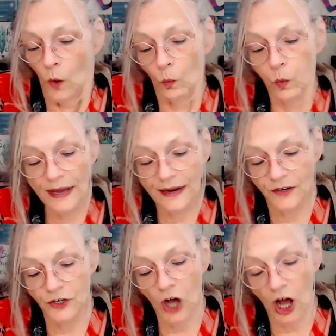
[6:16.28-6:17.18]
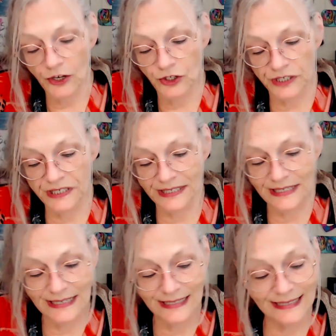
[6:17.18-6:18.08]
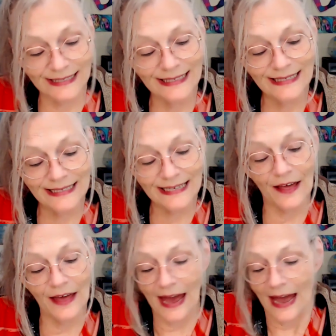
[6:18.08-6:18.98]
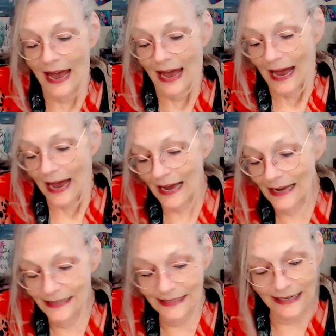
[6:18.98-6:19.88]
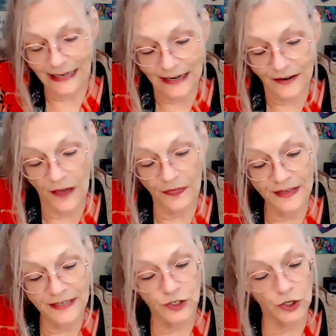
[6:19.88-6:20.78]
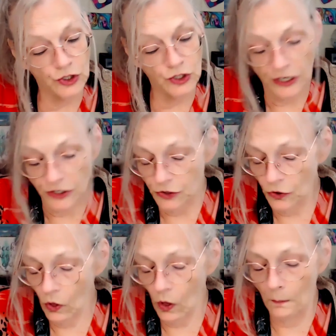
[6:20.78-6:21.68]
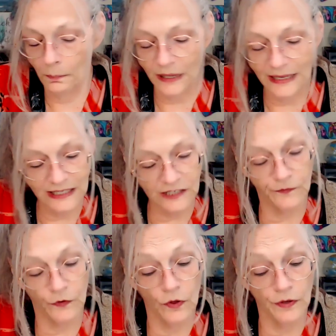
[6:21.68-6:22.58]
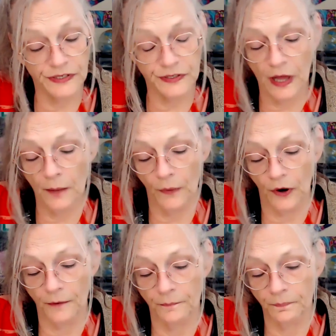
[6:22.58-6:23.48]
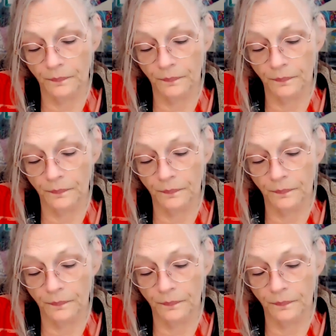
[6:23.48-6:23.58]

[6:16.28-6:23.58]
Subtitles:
When consciousness is in this gentle, blissful slumber,